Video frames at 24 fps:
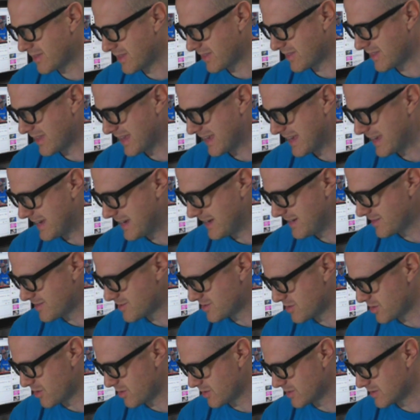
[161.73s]
the heat is
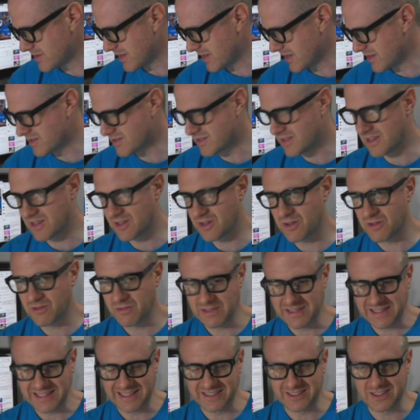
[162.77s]
so intense that you don't
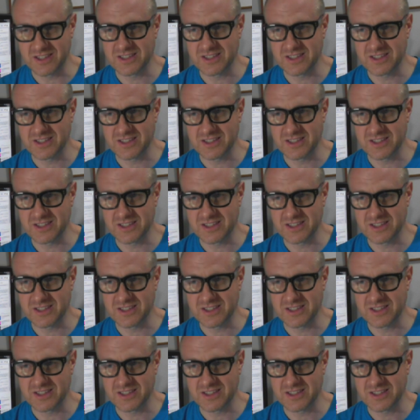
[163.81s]
really get